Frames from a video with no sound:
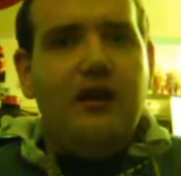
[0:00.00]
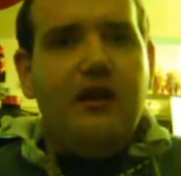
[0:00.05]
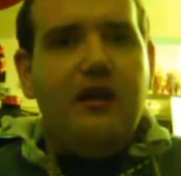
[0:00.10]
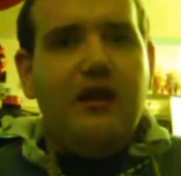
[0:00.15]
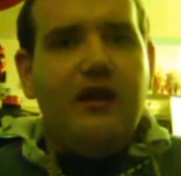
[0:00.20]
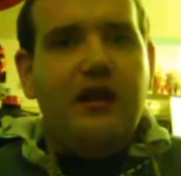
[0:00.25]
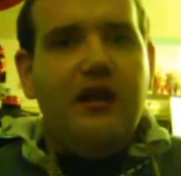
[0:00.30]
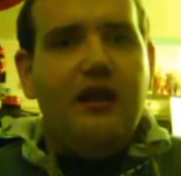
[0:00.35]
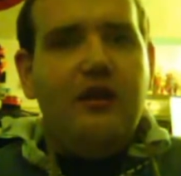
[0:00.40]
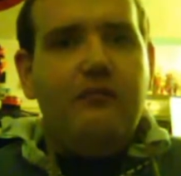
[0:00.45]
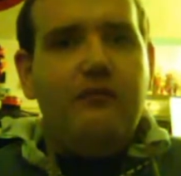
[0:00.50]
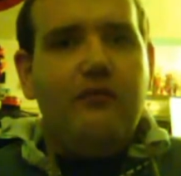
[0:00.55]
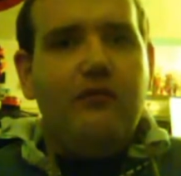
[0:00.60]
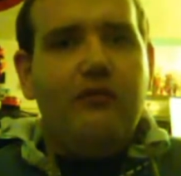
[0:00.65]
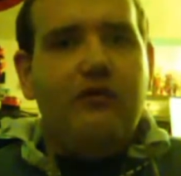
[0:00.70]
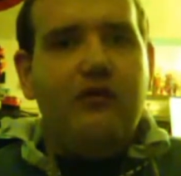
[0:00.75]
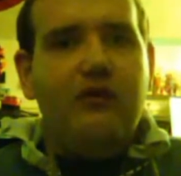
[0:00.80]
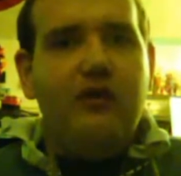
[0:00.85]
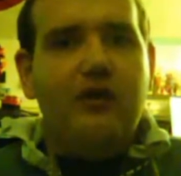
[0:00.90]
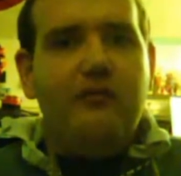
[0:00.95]
And I care
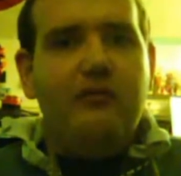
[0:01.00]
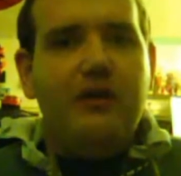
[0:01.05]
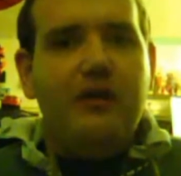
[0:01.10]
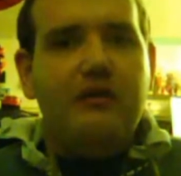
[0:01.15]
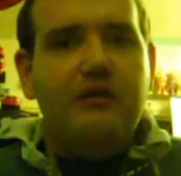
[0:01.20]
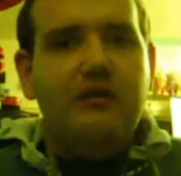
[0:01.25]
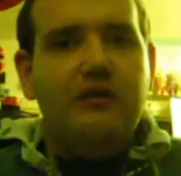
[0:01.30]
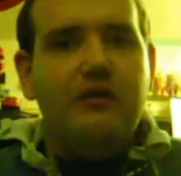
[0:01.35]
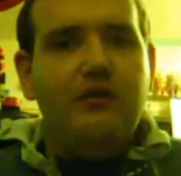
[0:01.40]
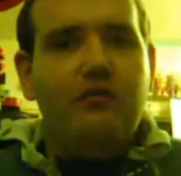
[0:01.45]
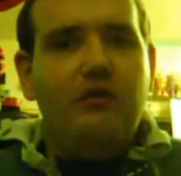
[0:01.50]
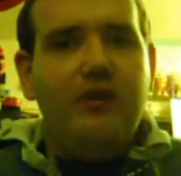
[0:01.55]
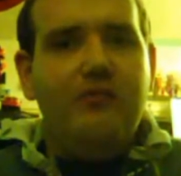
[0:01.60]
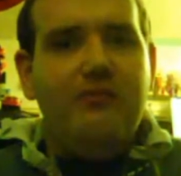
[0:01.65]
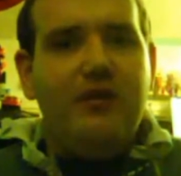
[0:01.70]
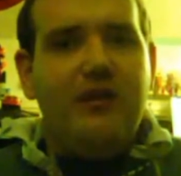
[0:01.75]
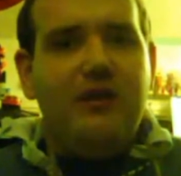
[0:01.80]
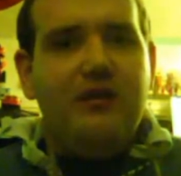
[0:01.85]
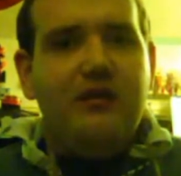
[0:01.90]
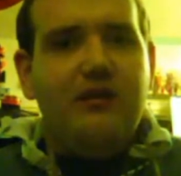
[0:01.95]
more about the
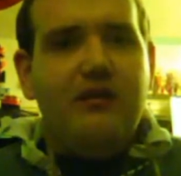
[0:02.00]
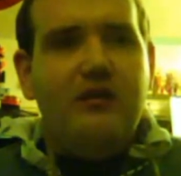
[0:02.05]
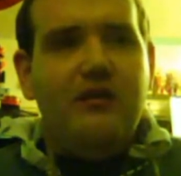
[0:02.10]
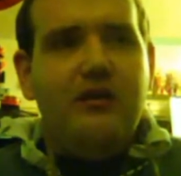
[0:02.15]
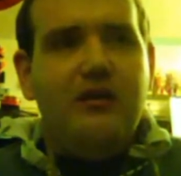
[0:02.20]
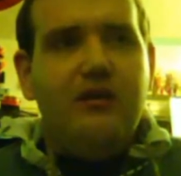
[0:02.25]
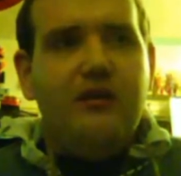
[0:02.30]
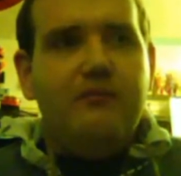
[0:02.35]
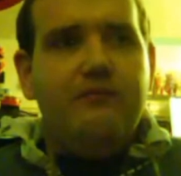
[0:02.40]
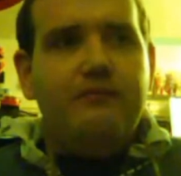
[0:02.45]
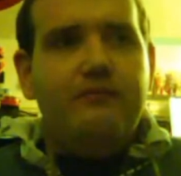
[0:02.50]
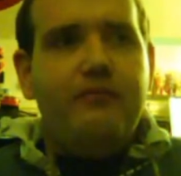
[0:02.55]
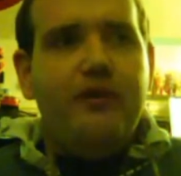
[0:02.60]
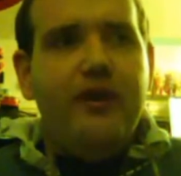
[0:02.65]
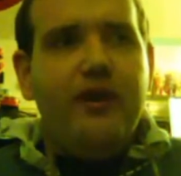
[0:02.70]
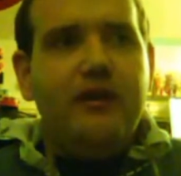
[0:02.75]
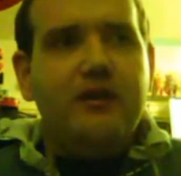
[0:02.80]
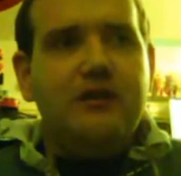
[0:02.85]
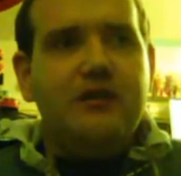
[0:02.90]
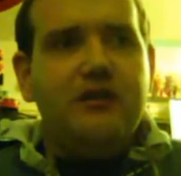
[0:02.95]
women.
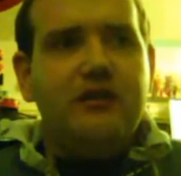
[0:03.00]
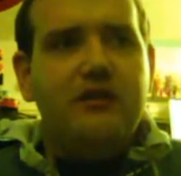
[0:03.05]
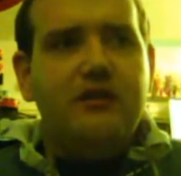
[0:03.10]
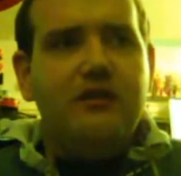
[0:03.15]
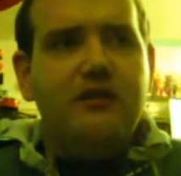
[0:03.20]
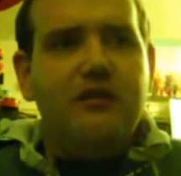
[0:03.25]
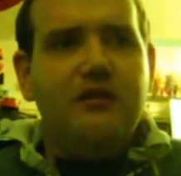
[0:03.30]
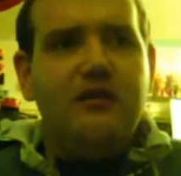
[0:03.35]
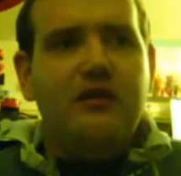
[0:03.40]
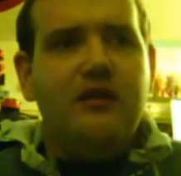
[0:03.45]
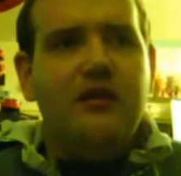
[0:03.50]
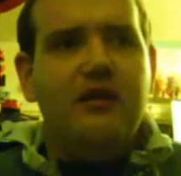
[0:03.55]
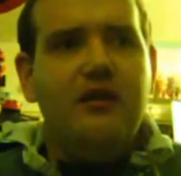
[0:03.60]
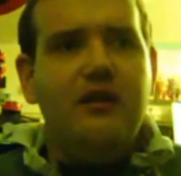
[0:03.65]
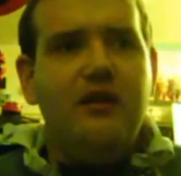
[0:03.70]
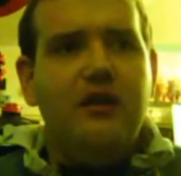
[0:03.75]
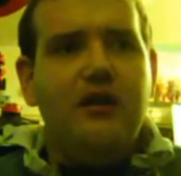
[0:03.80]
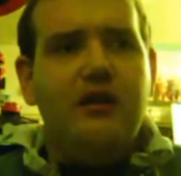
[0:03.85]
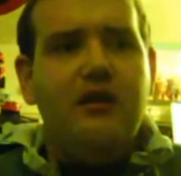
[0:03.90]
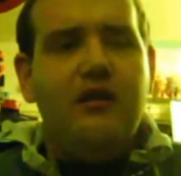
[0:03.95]
But
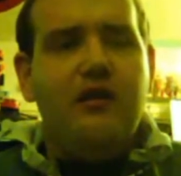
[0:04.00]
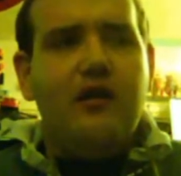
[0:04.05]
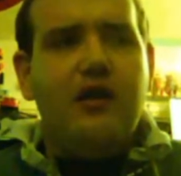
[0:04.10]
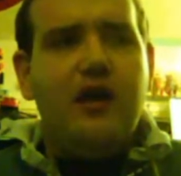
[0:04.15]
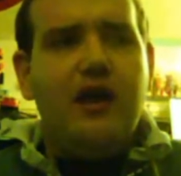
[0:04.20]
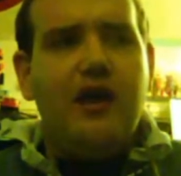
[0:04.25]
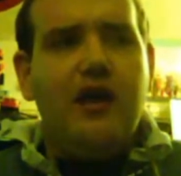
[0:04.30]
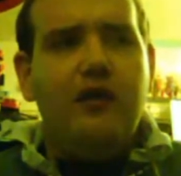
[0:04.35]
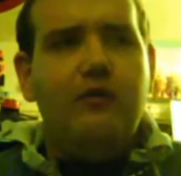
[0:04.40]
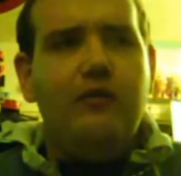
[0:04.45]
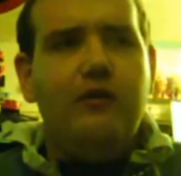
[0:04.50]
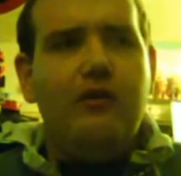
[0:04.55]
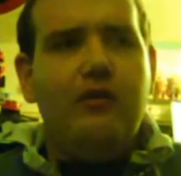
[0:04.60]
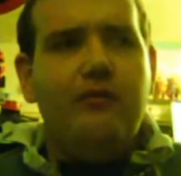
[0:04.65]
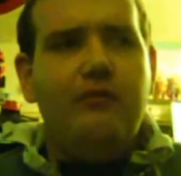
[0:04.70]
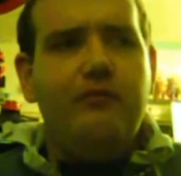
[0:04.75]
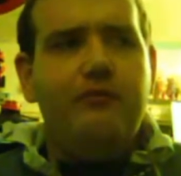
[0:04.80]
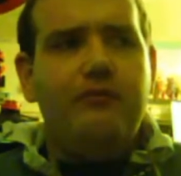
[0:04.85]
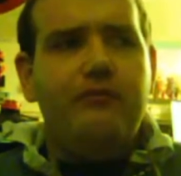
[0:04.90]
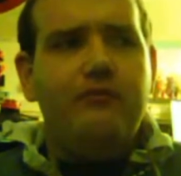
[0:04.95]
I
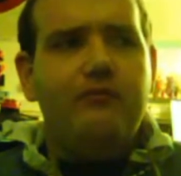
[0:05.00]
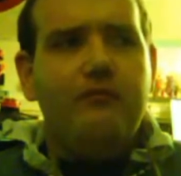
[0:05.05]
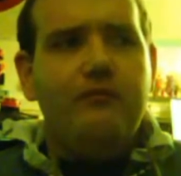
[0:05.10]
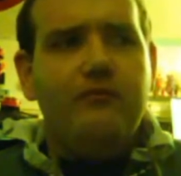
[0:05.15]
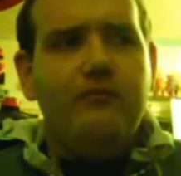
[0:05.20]
will